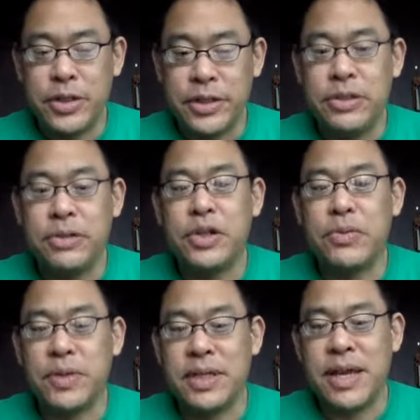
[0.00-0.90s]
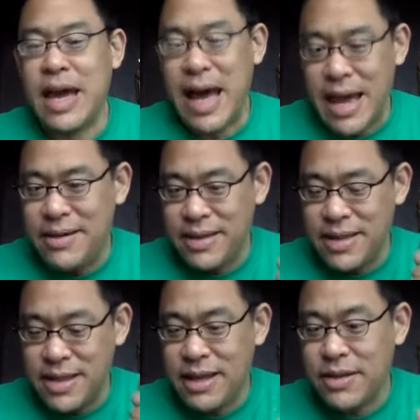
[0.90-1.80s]
intuition, would say, I
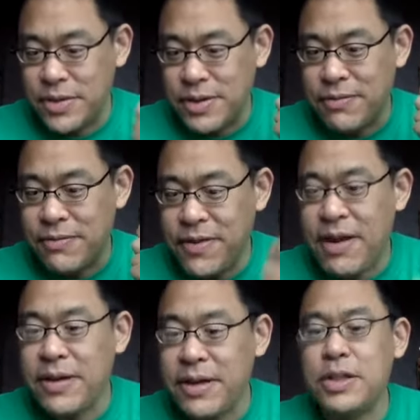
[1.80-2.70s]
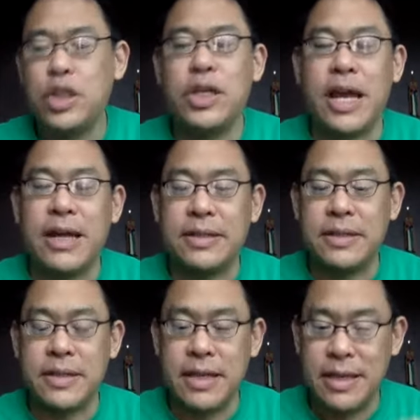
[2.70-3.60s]
think there's a very good
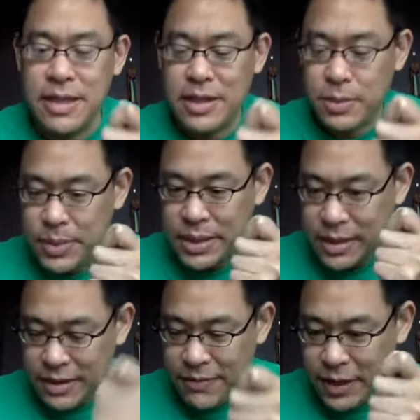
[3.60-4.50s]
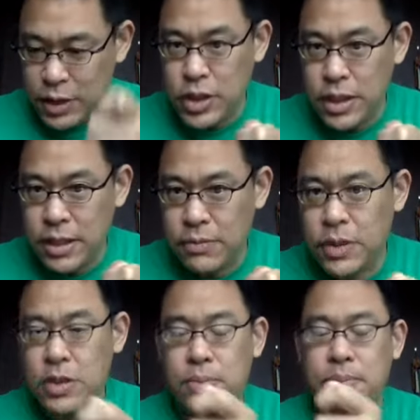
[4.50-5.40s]
chance that this specific gene,
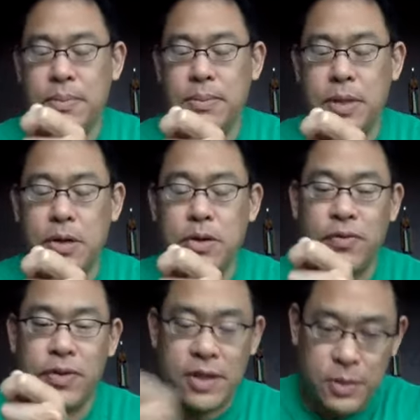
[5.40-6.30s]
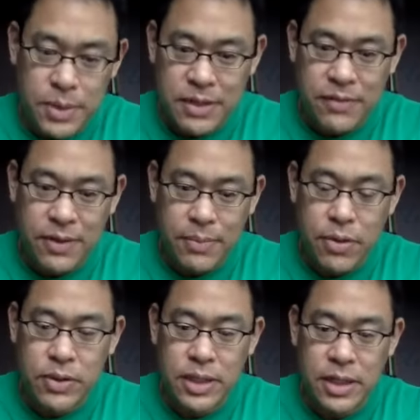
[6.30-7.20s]
which codes for this specific
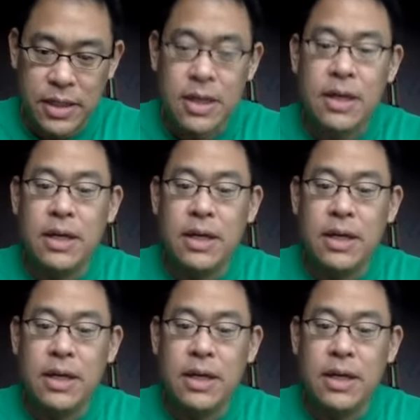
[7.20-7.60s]
protein,